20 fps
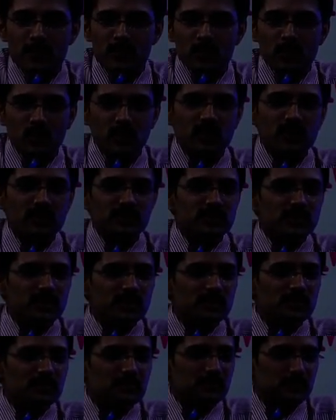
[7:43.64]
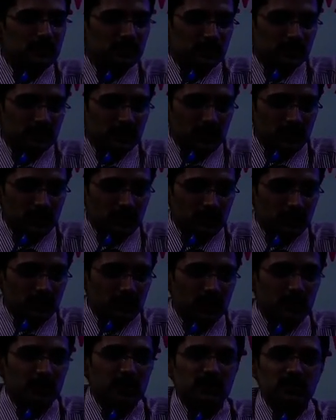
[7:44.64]
You could have seen,
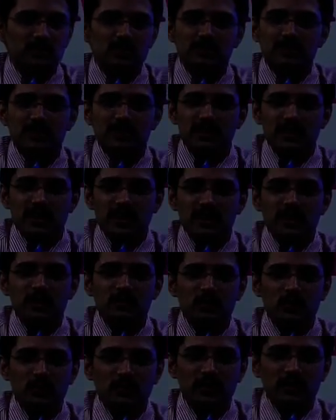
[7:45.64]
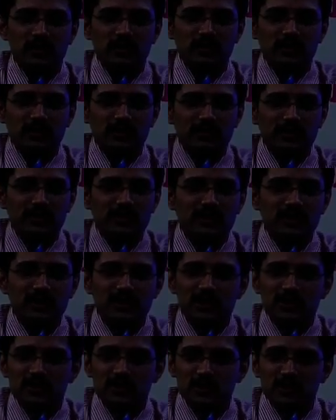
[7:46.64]
sophisticated mobiles which
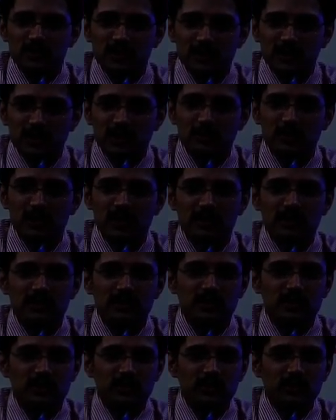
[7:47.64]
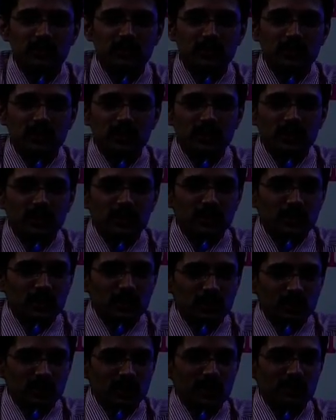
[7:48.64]
receive emails.
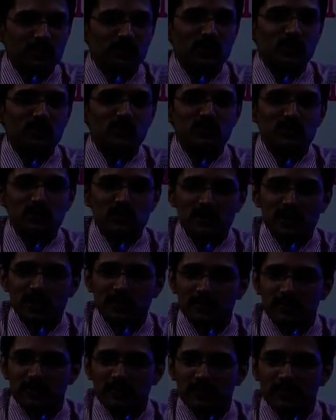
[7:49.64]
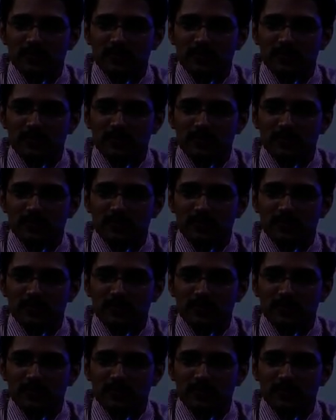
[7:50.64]
You can browse through them.